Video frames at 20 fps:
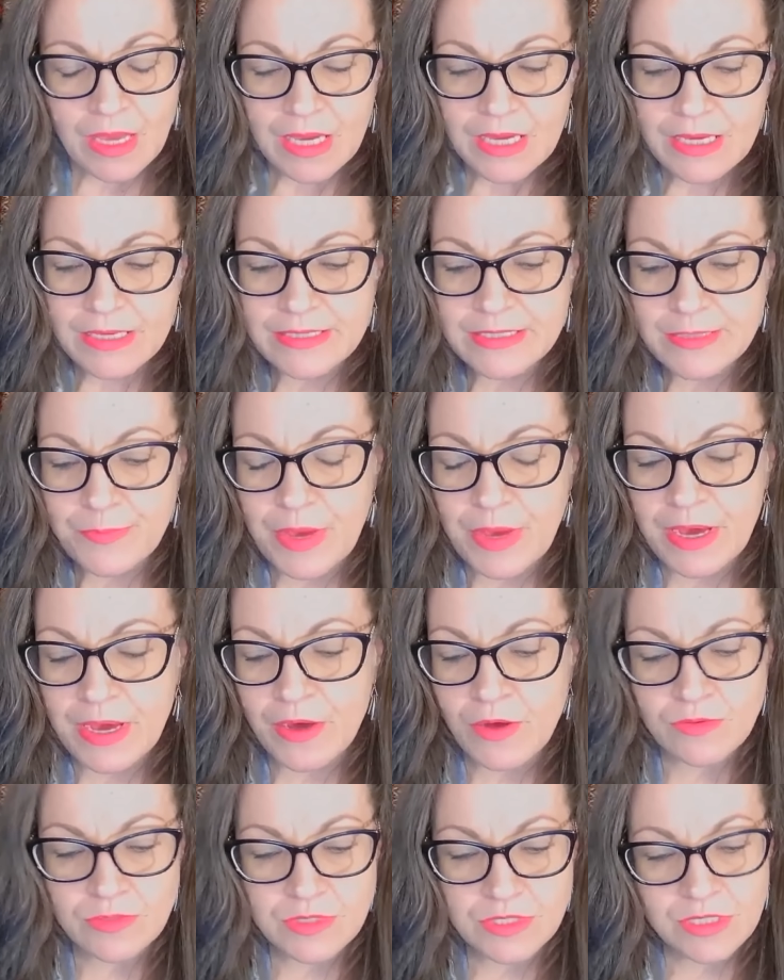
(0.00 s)
It's
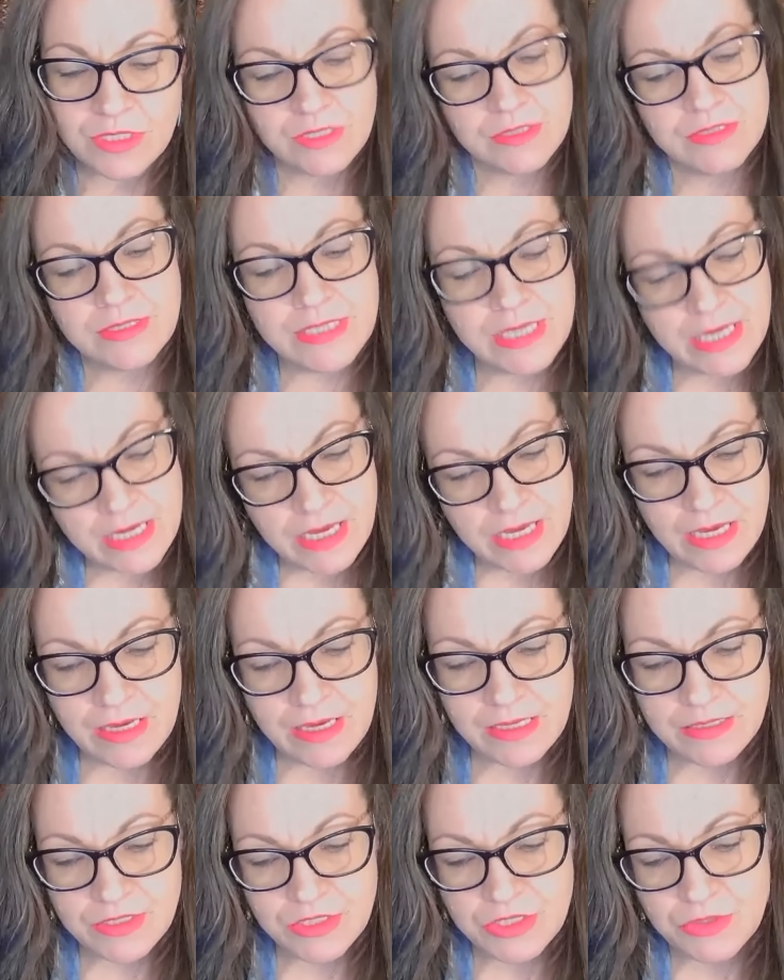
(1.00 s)
about digging
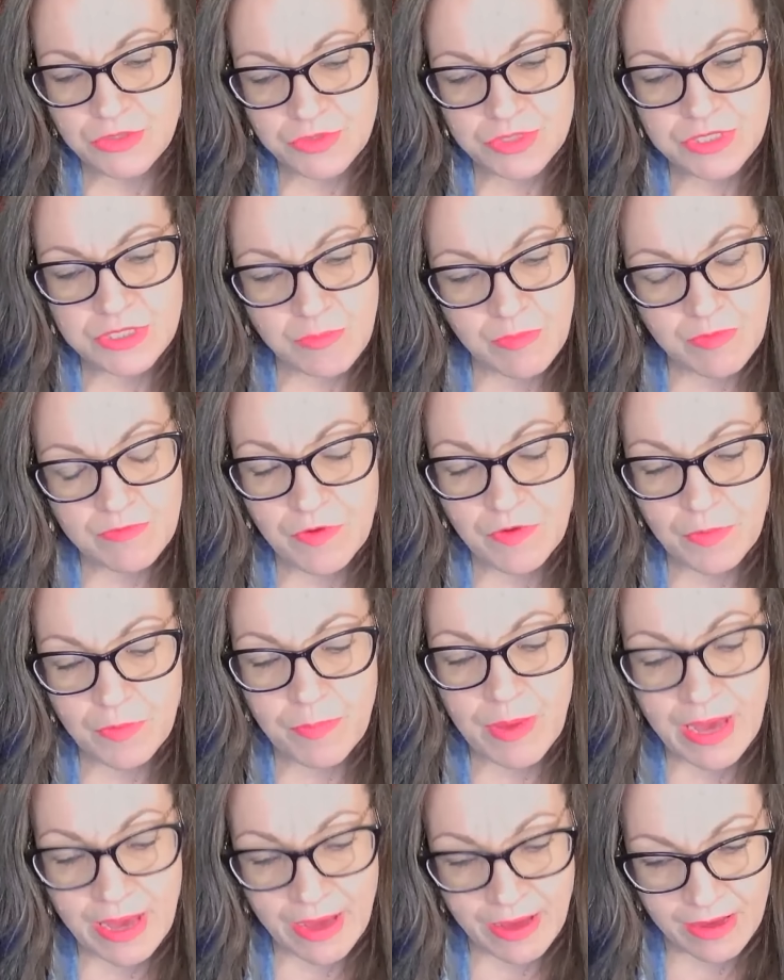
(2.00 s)
into some of her
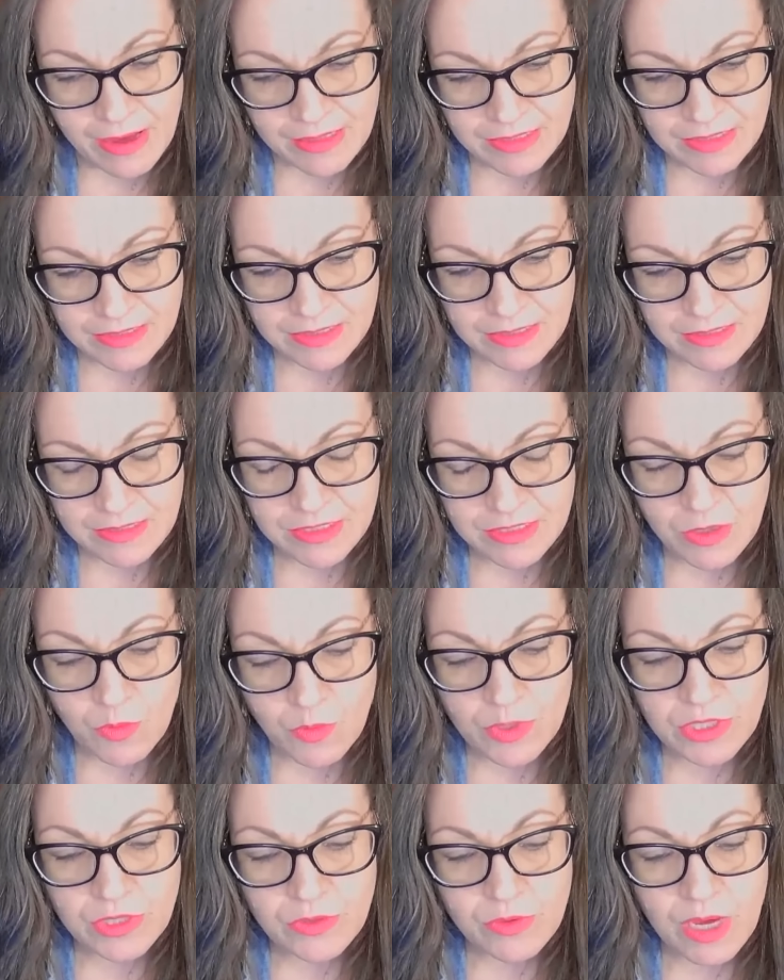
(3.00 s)
past. So
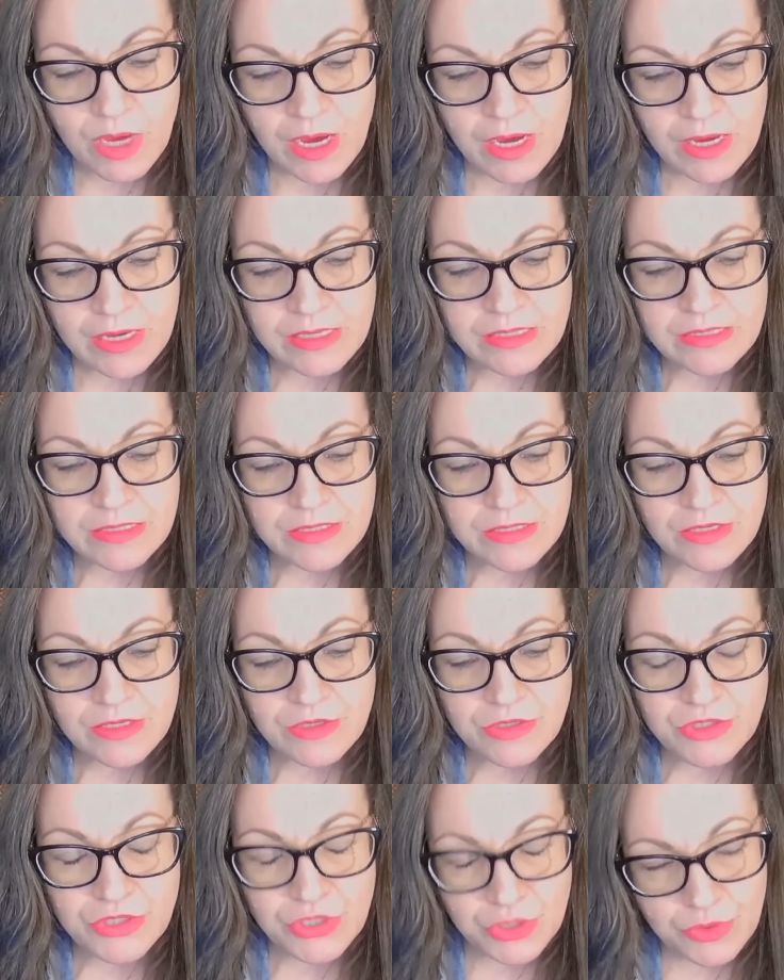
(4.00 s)
when you guys
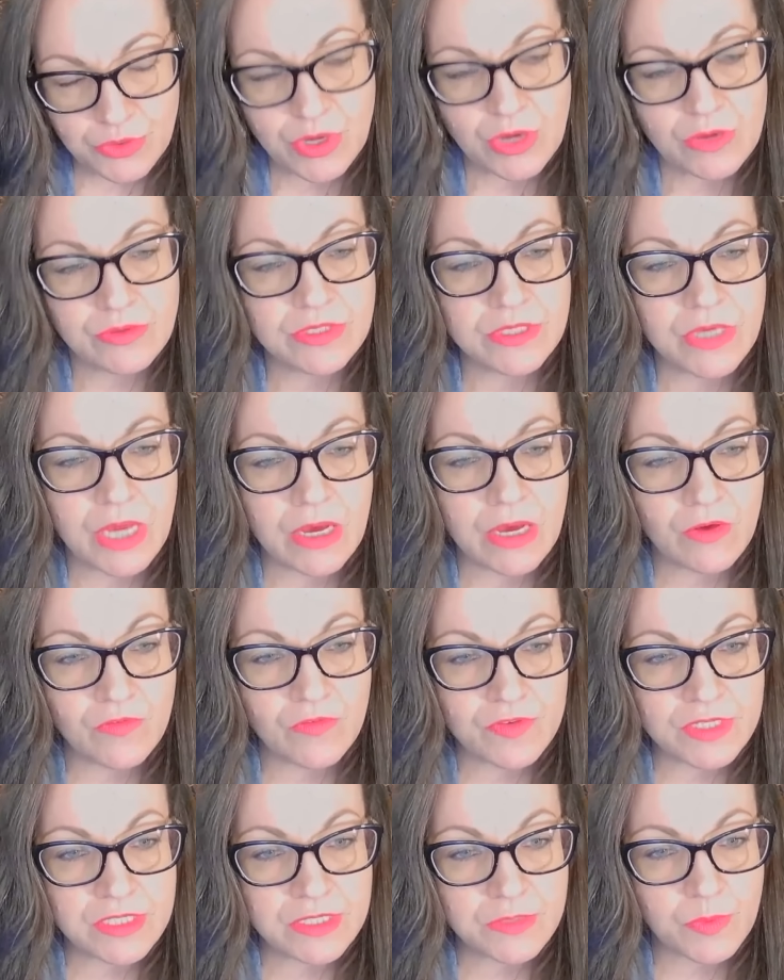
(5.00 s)
do go to
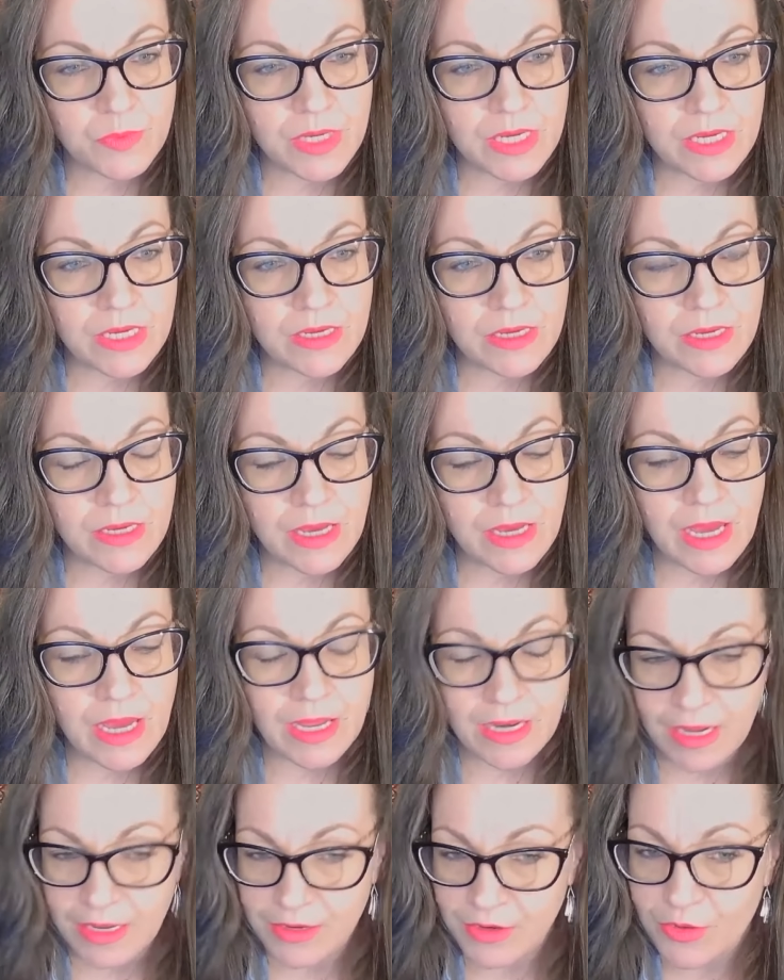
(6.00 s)
Elvis Week,
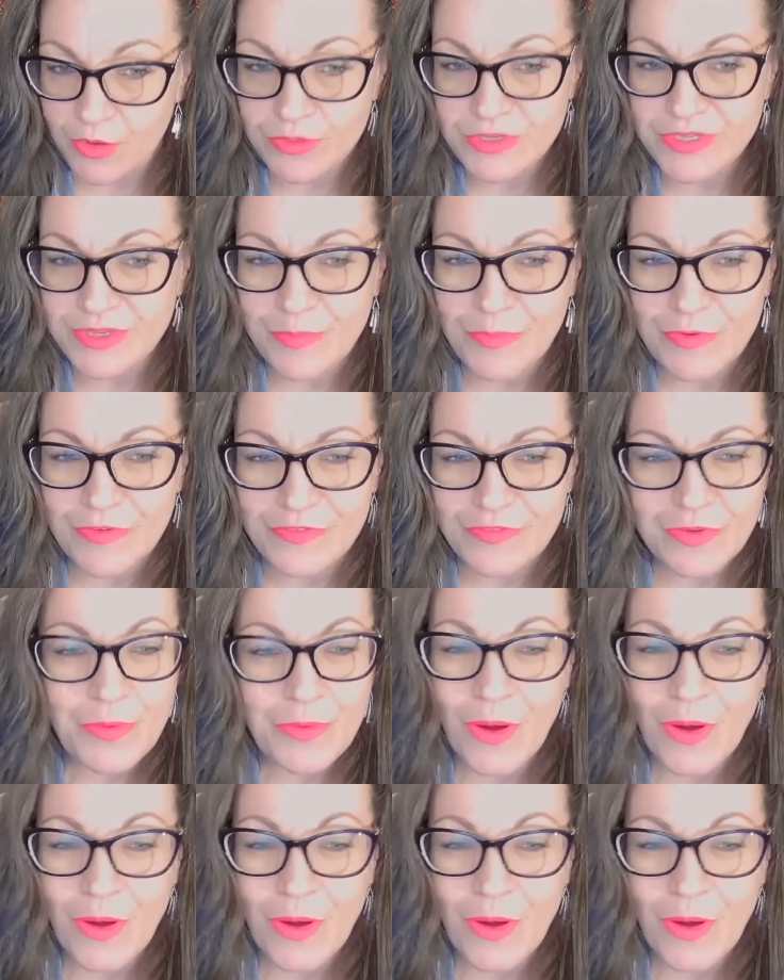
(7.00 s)
and I know some of you